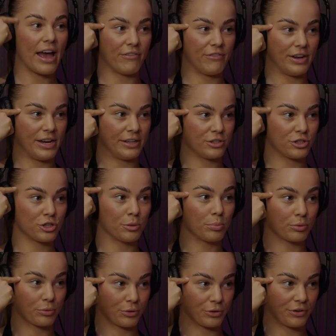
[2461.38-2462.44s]
evidence to
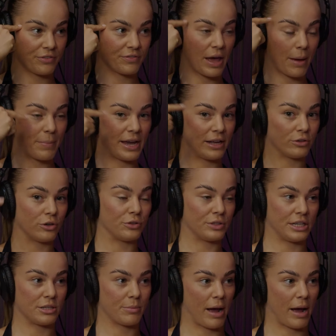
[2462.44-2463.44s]
prove that being lonely is a